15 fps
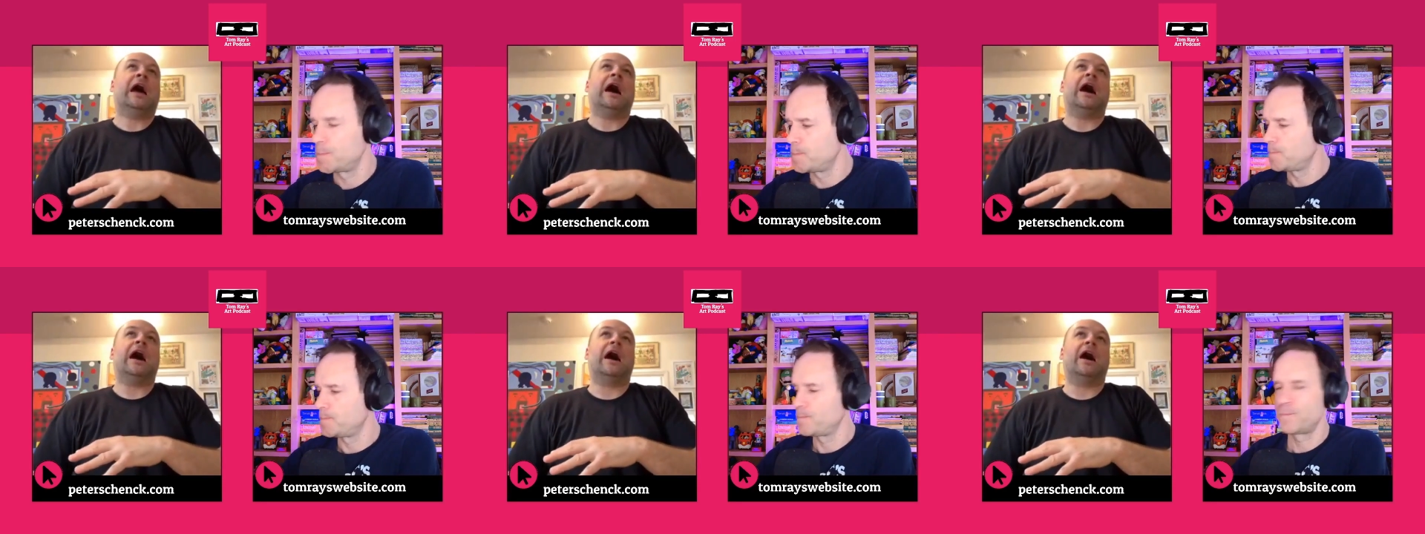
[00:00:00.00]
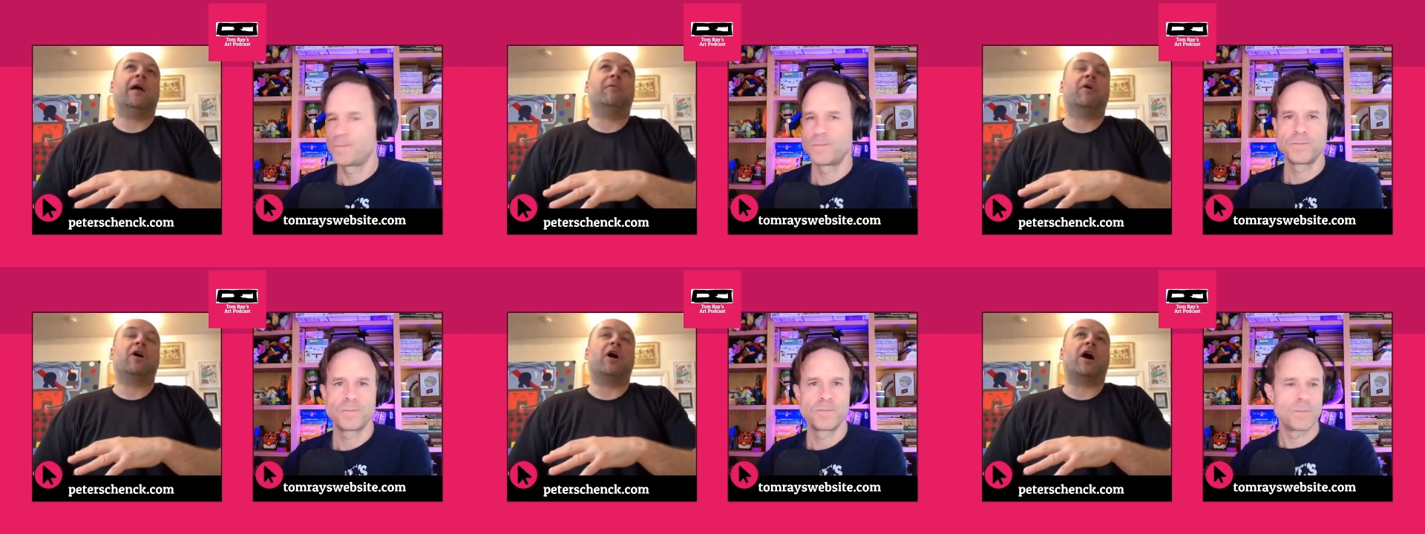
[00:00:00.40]

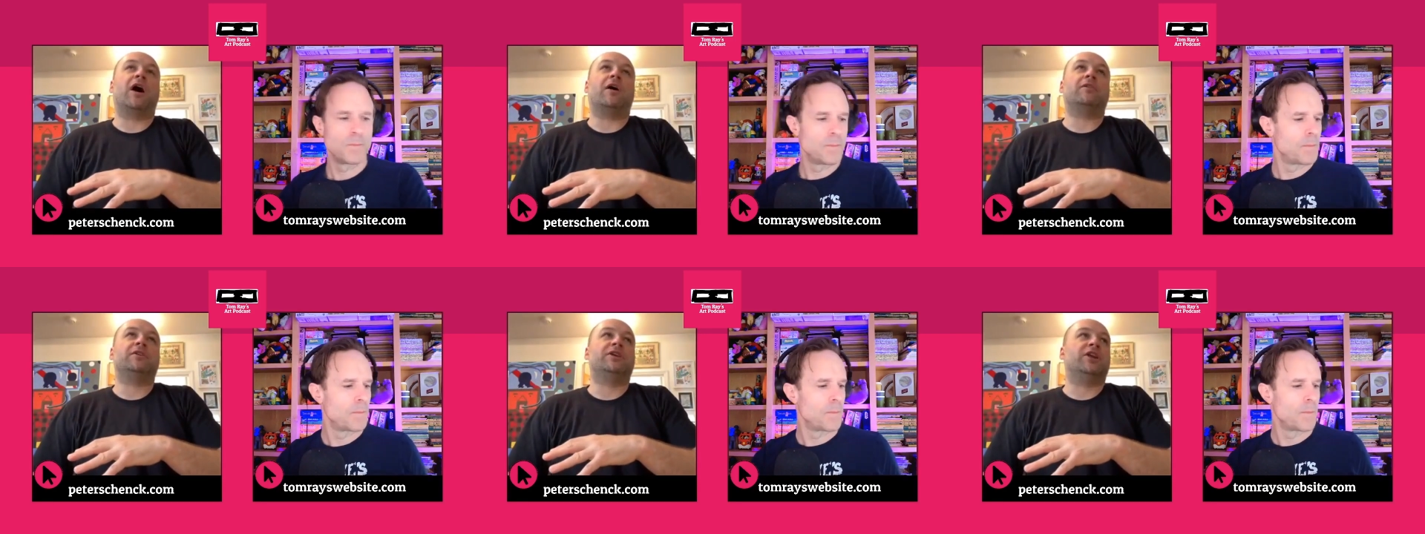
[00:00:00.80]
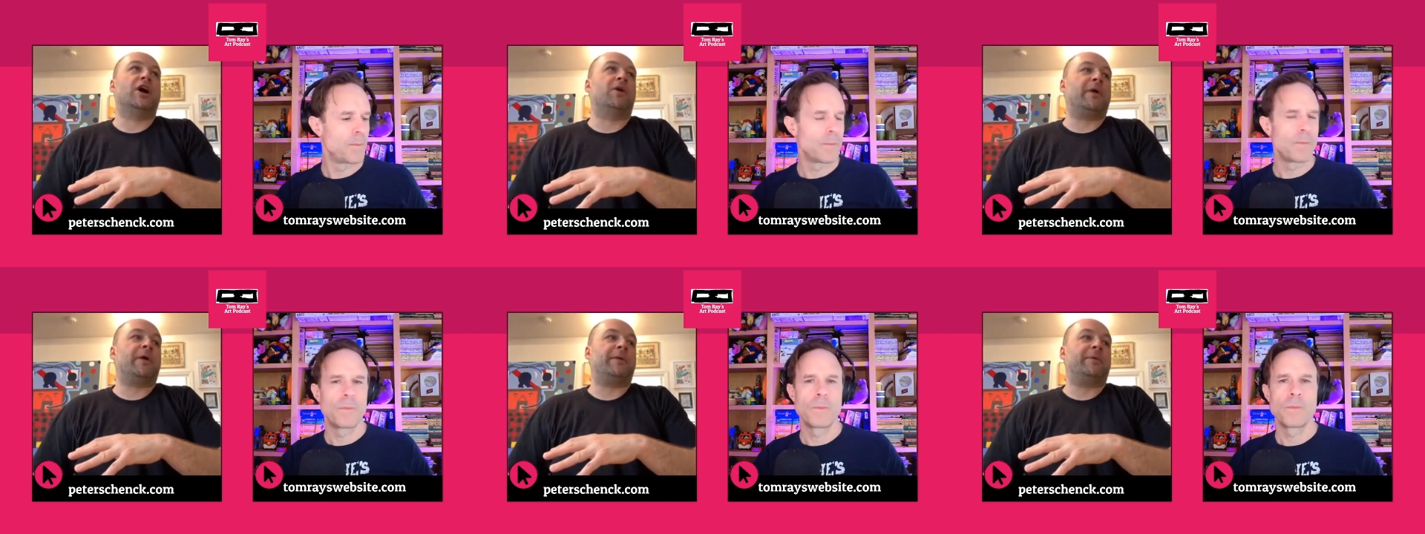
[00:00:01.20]
Speaker 1: Um, you
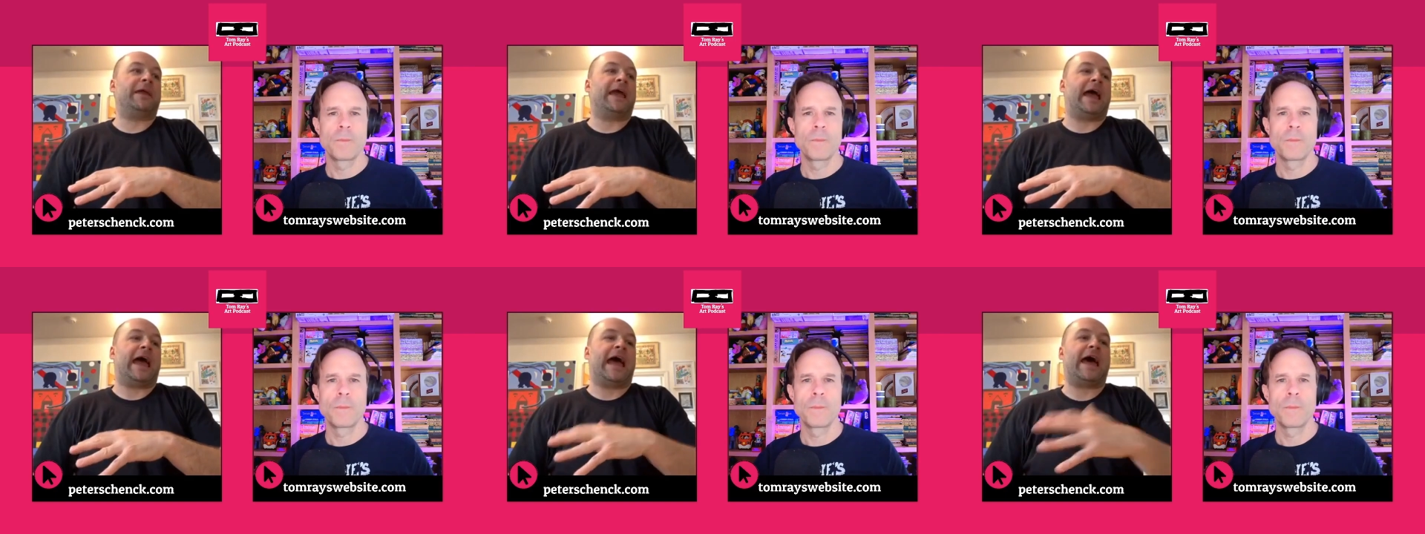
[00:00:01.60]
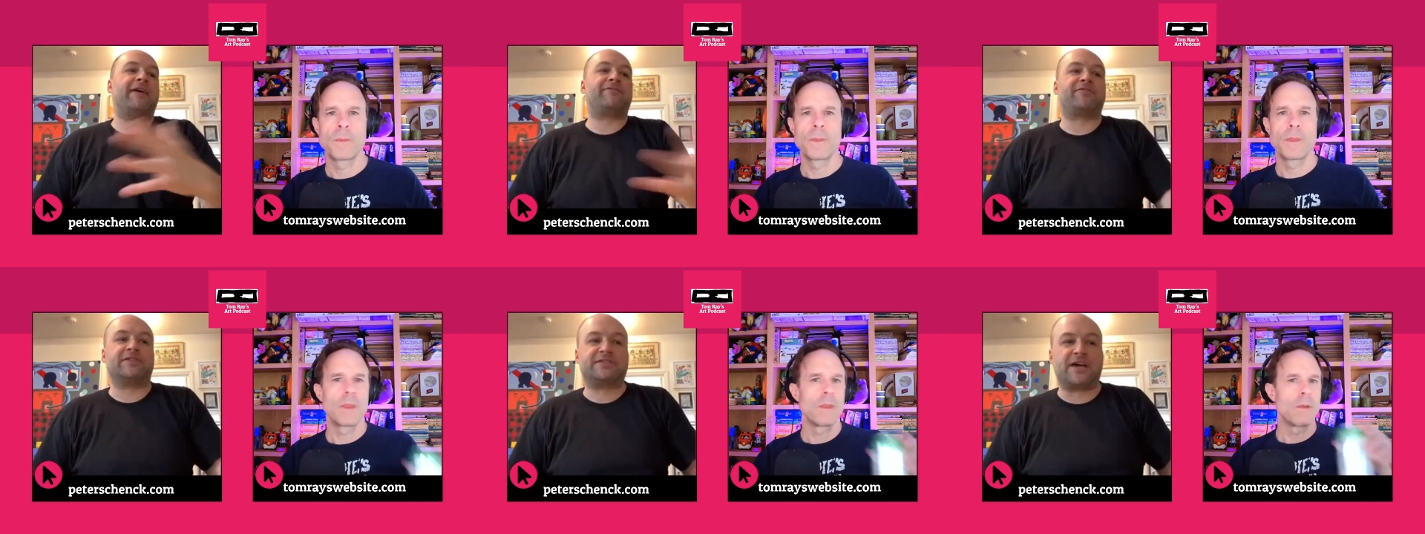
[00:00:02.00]
know, maybe
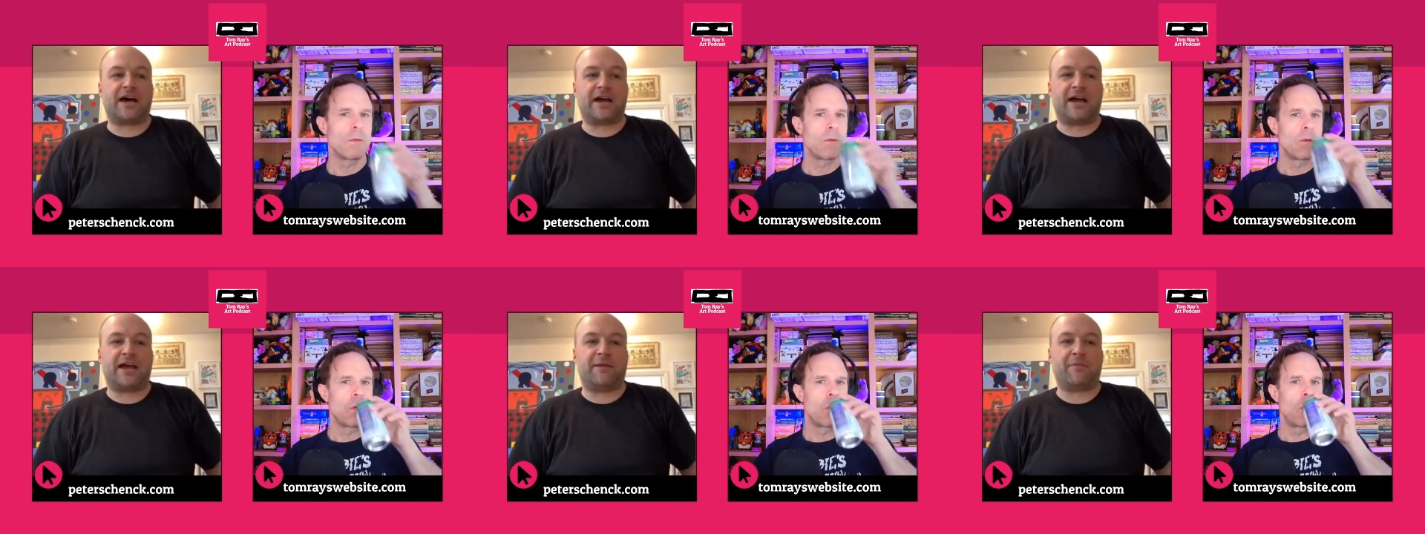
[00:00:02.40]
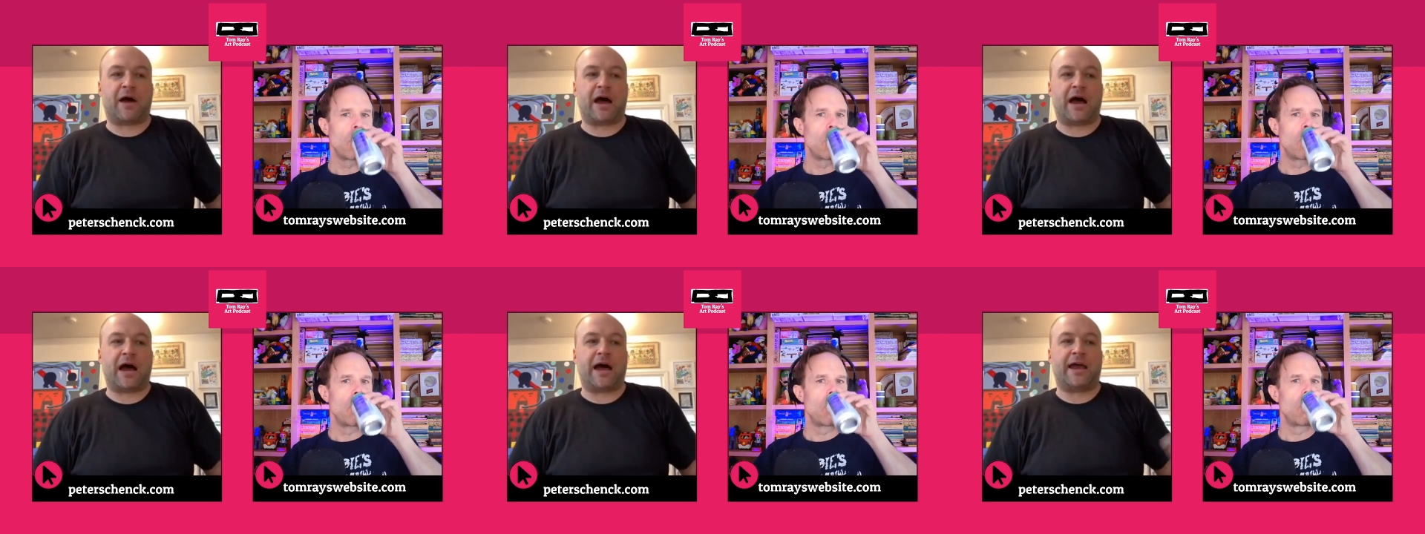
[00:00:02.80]
half the time
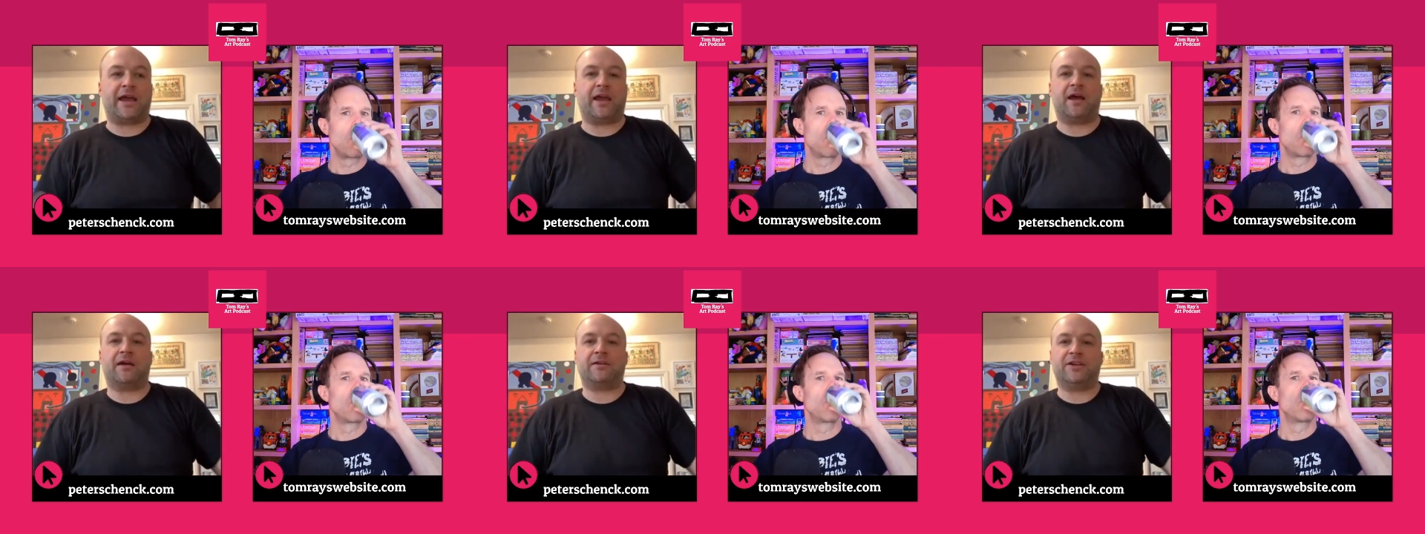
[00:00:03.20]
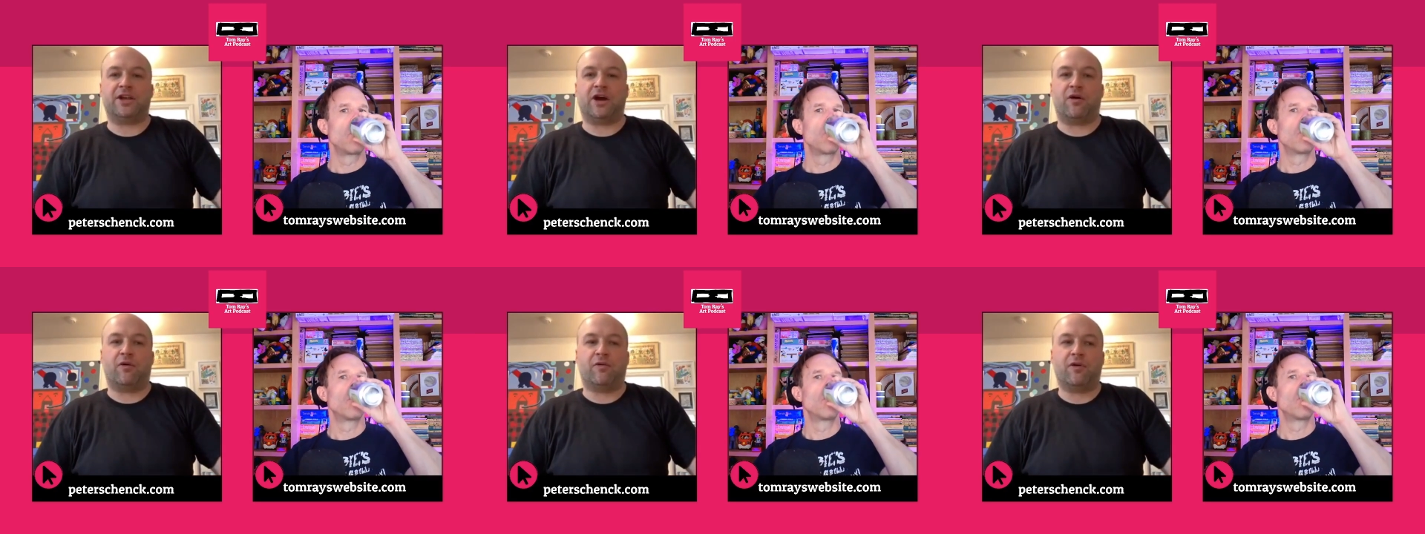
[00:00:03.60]
I, you
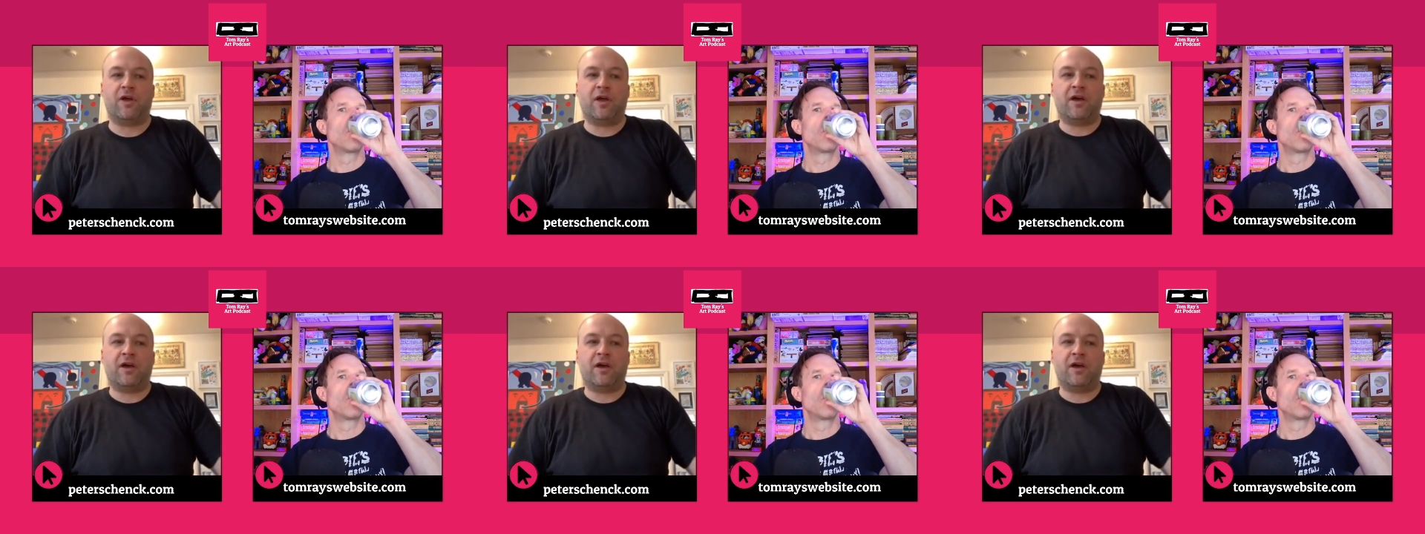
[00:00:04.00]
know,